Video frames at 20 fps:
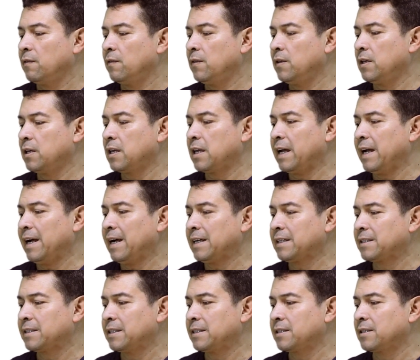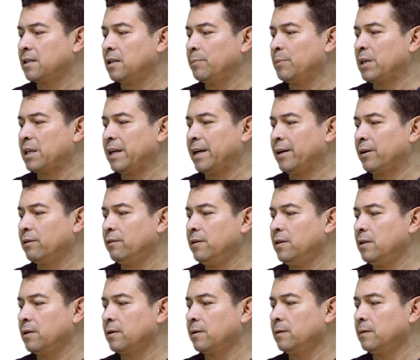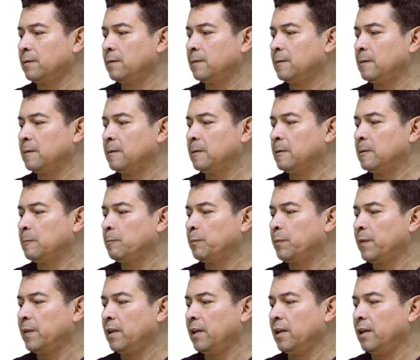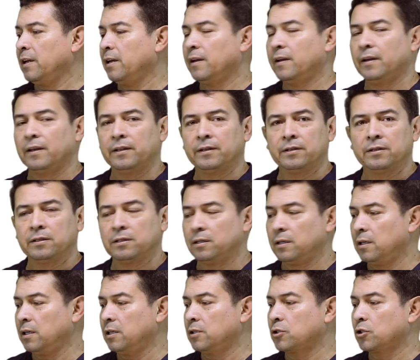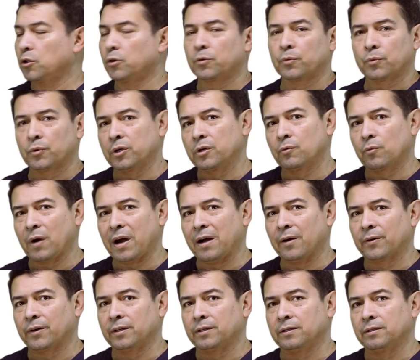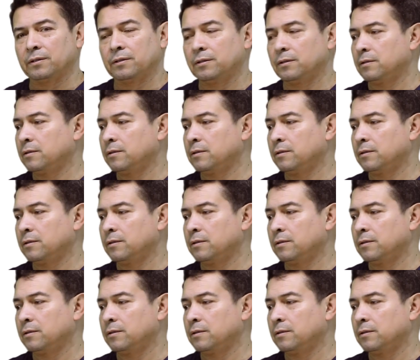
the gas that's coming out of here and it's going to reroute it.